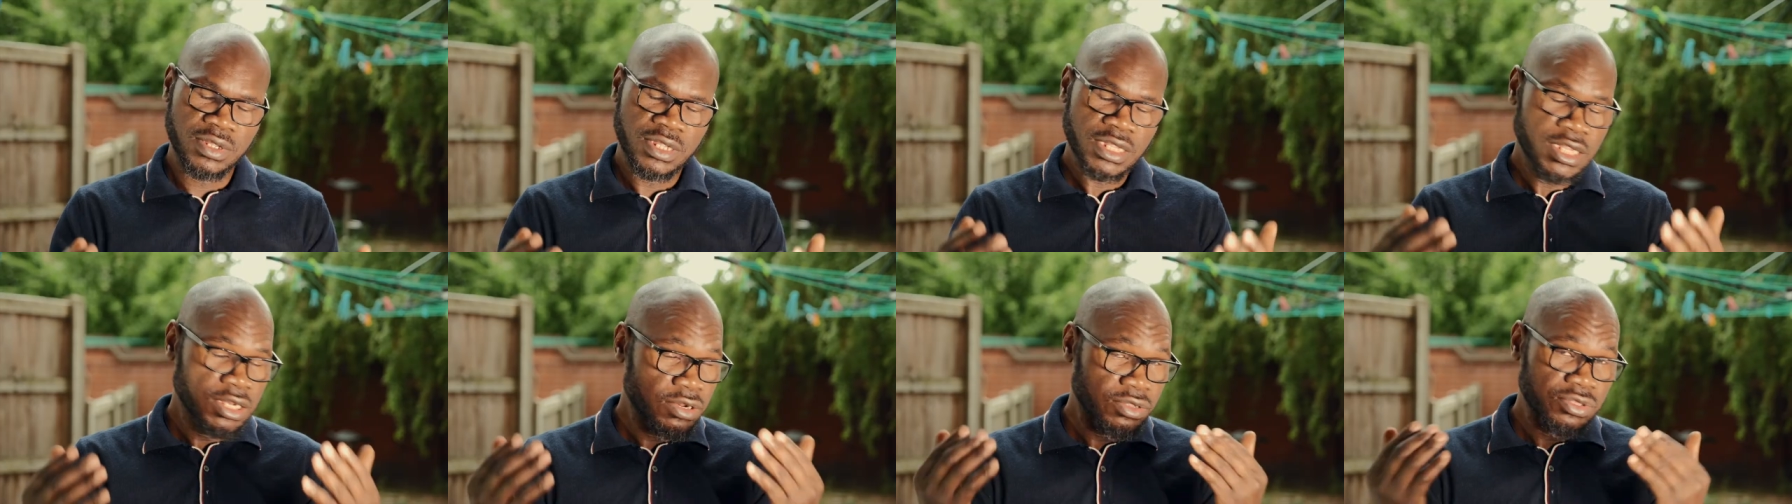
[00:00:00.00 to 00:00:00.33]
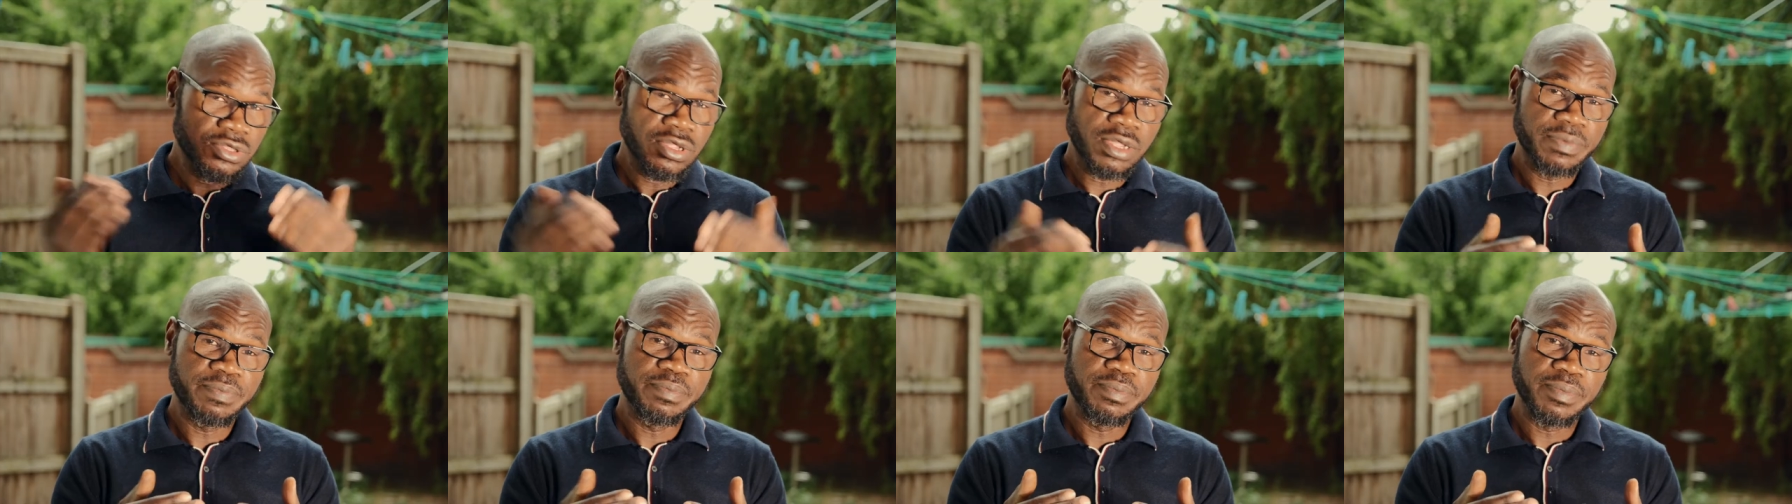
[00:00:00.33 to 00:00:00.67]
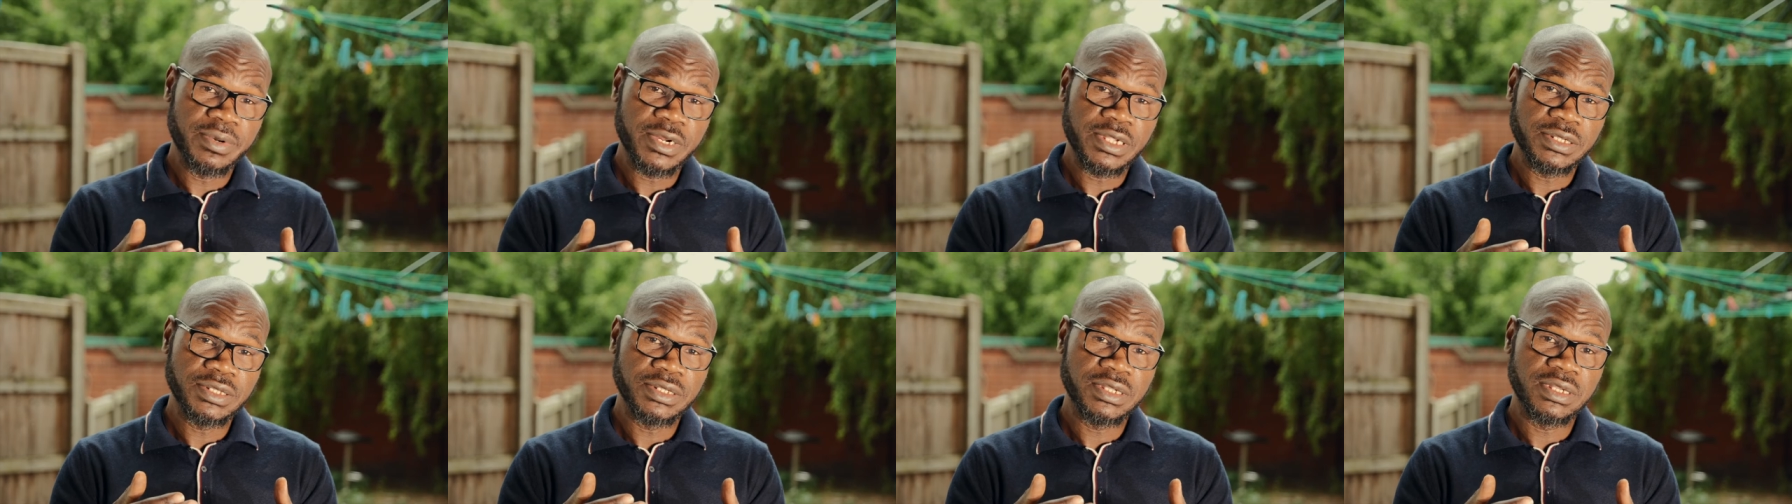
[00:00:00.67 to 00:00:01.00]
You know,
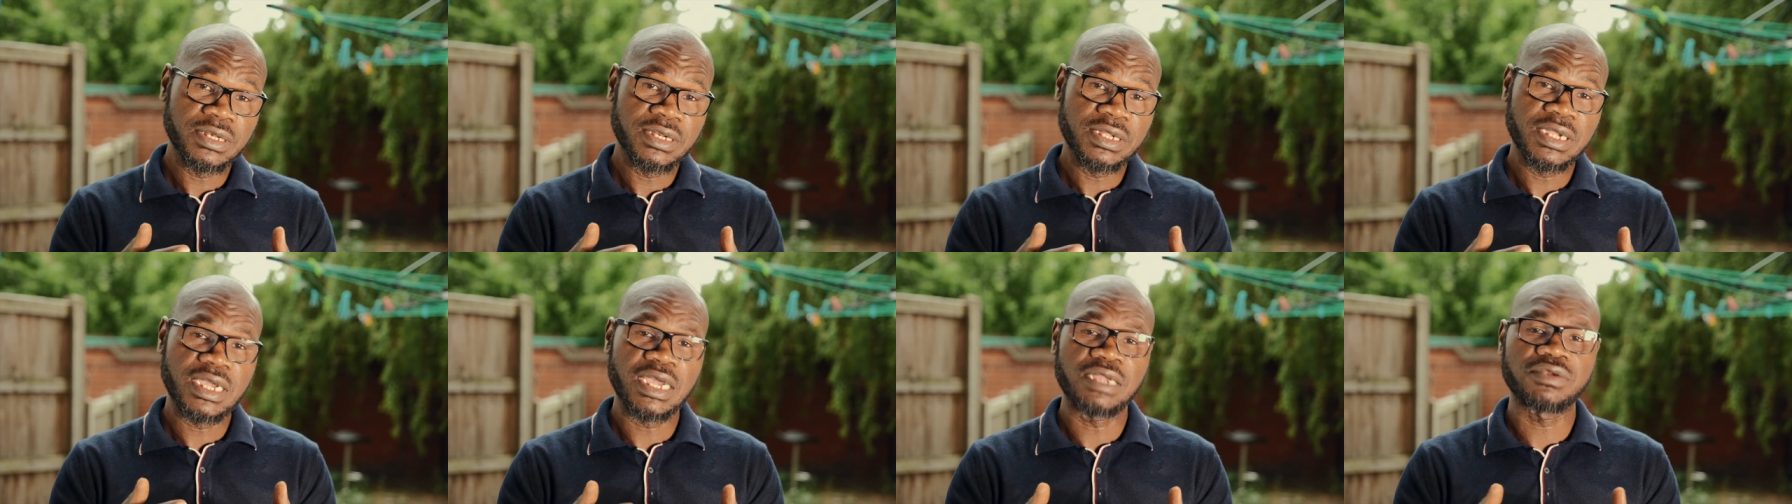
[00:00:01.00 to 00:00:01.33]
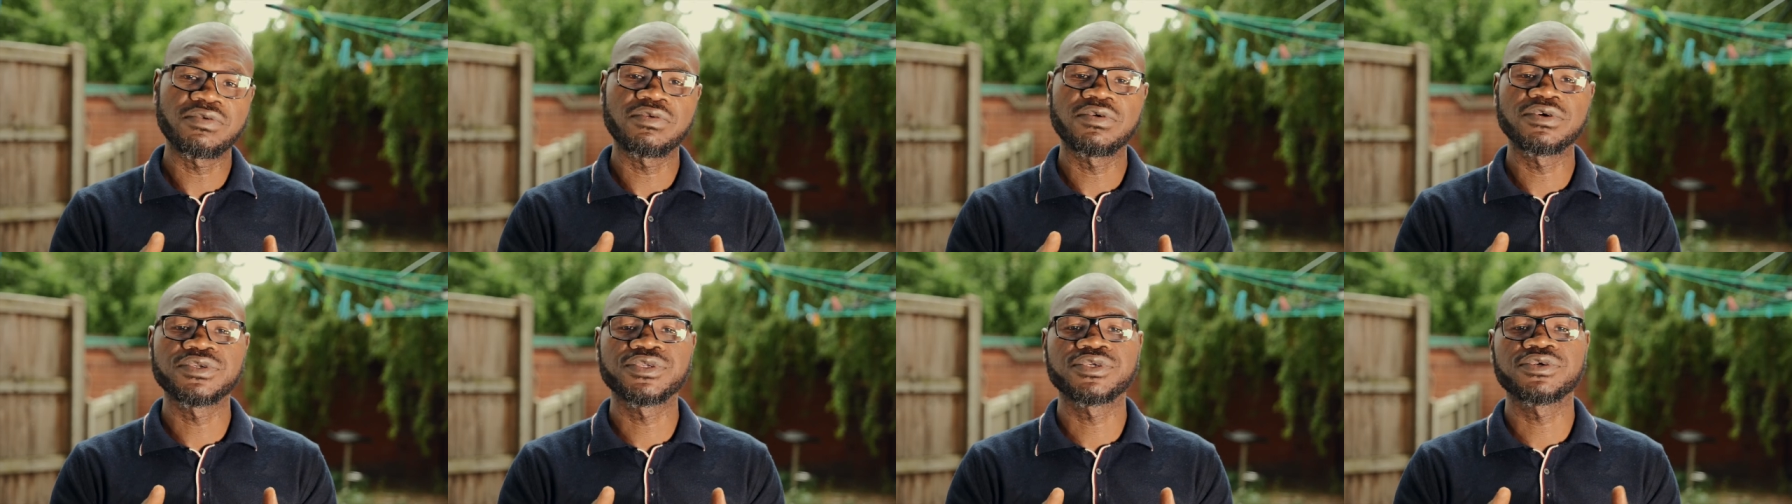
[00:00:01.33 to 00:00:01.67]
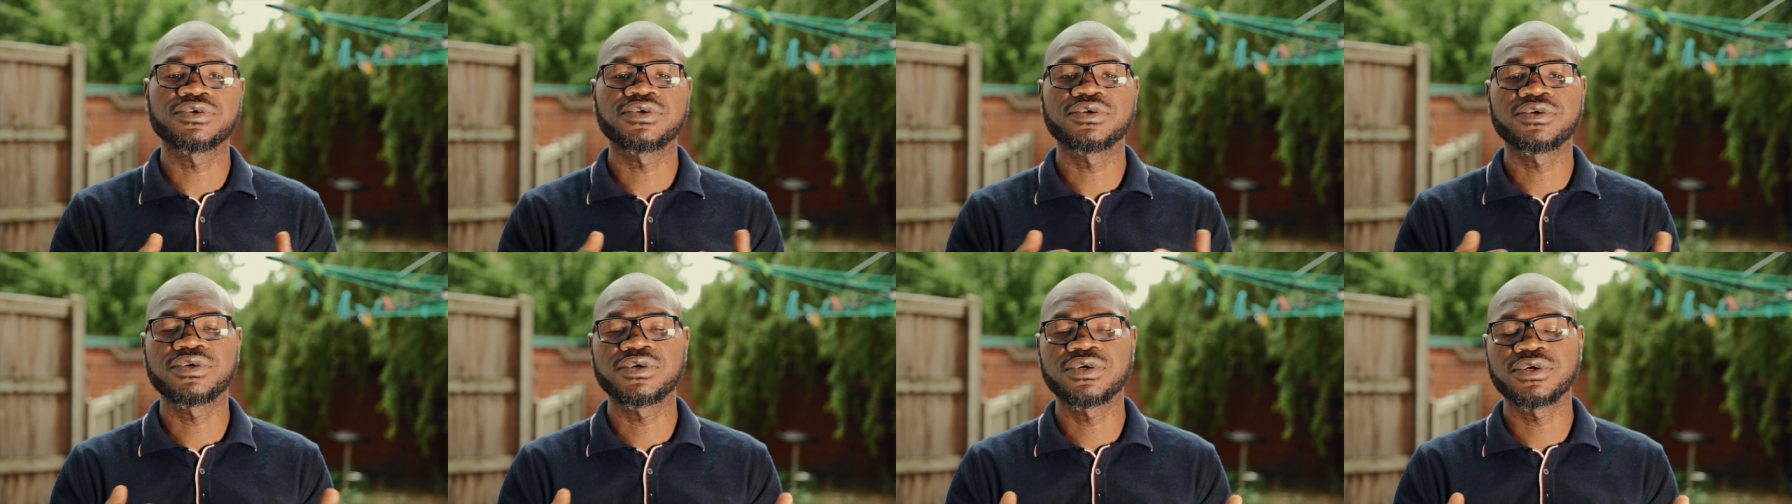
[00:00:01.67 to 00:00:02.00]
depression can
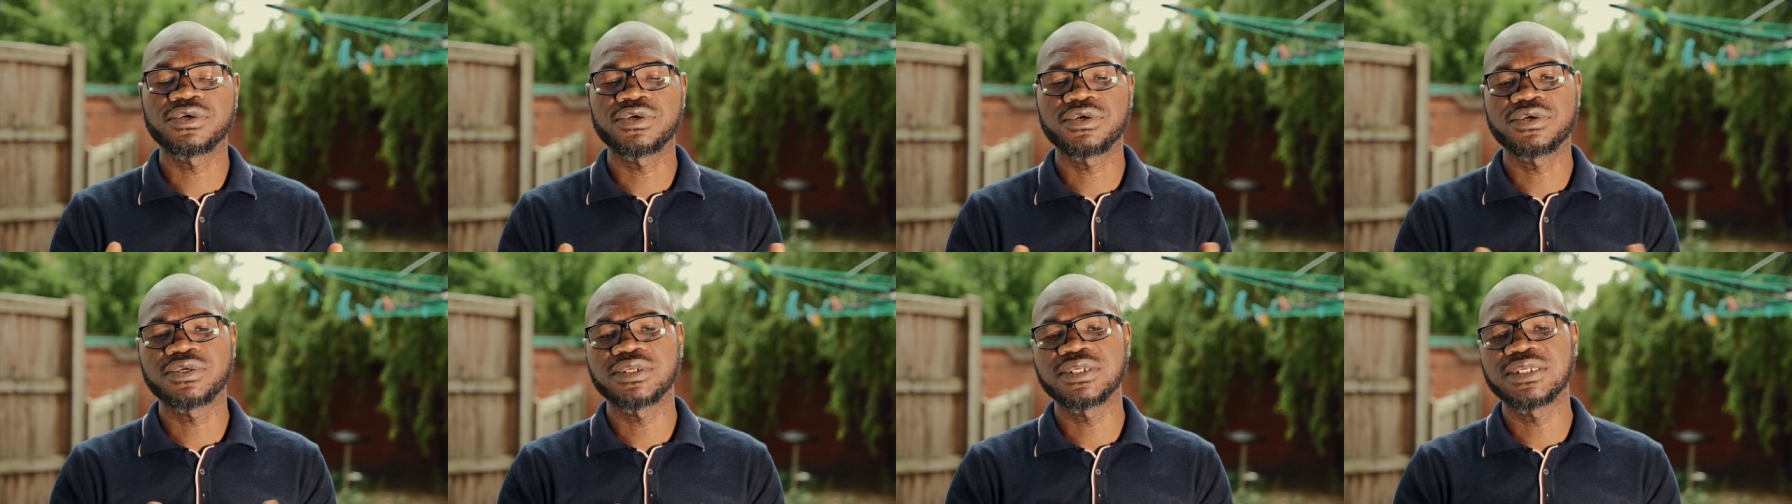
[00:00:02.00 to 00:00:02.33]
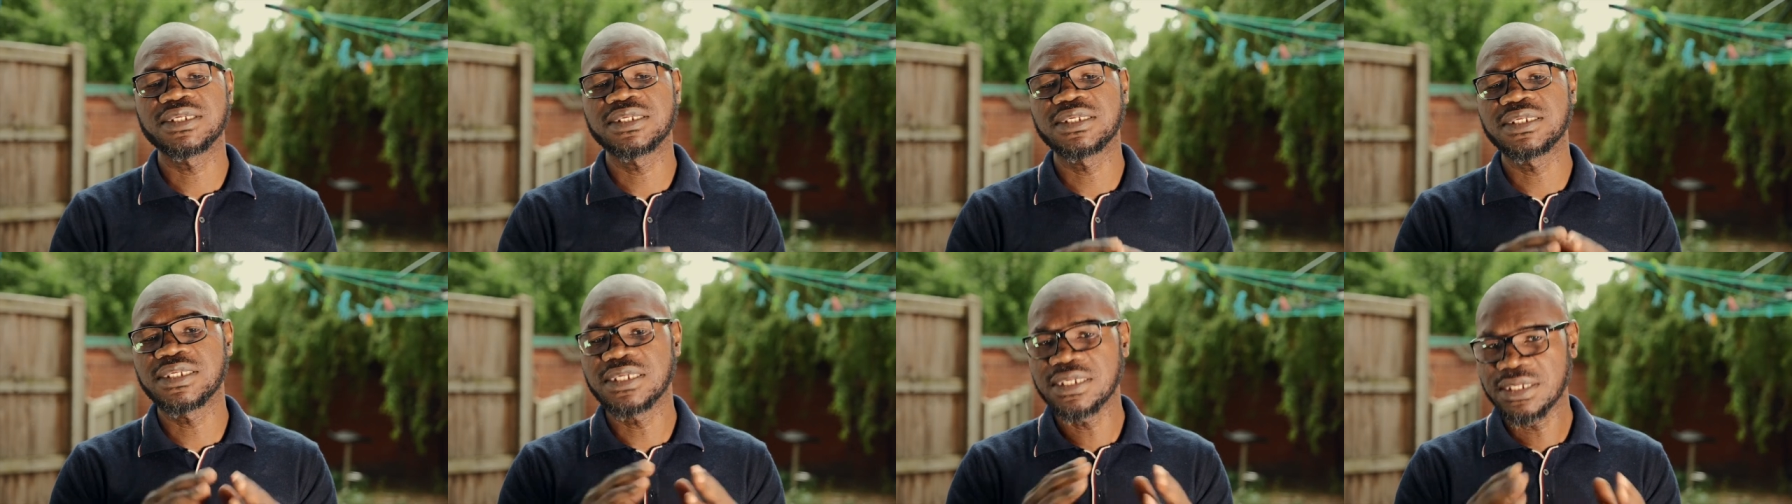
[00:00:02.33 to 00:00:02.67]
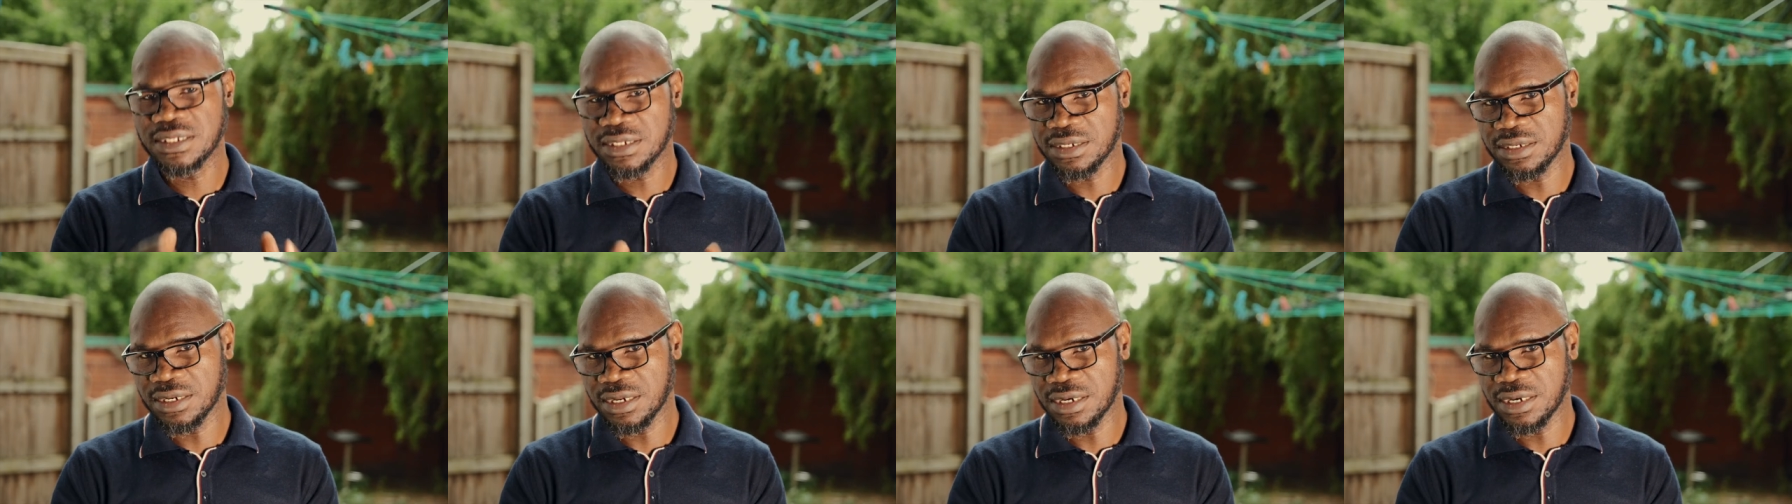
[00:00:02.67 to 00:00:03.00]
also occur
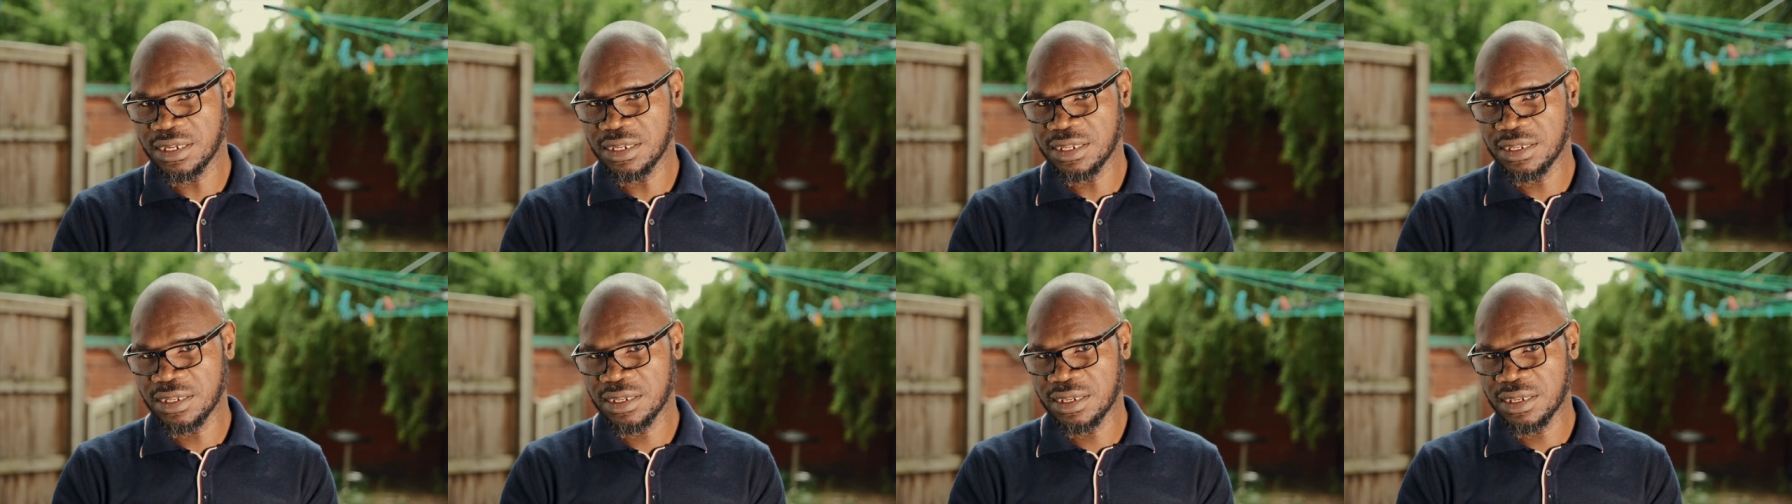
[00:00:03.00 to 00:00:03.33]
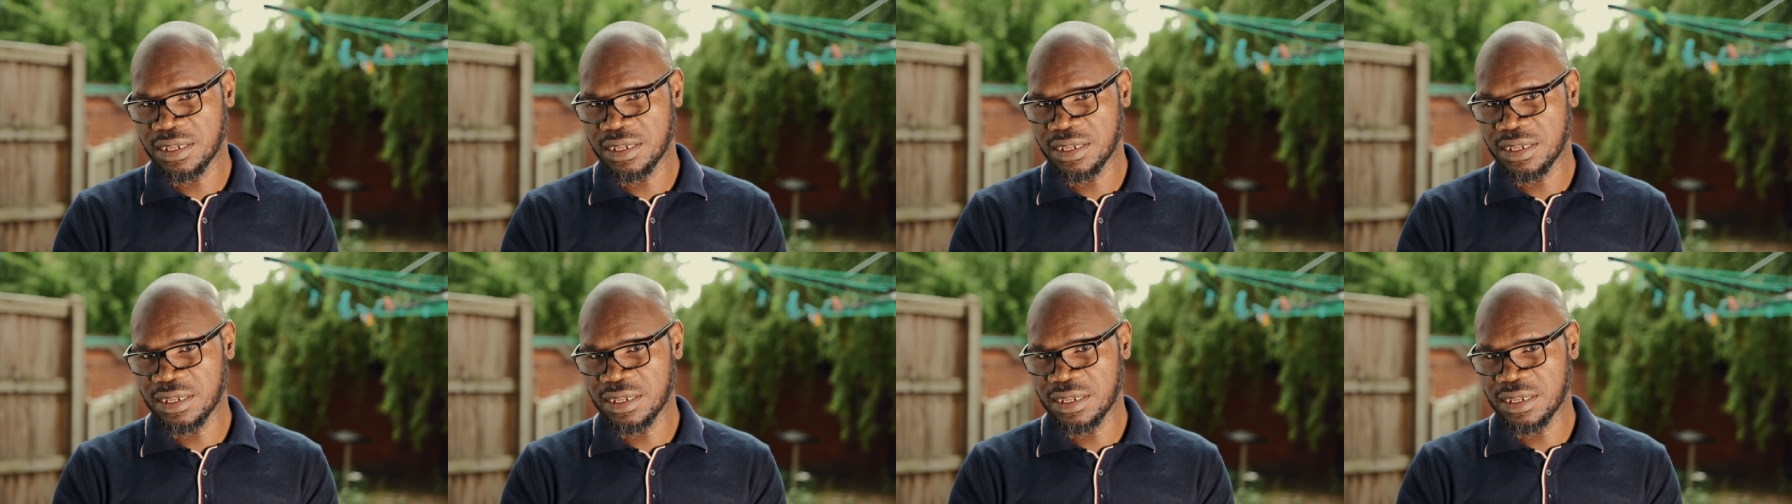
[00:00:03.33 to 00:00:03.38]
seasonally,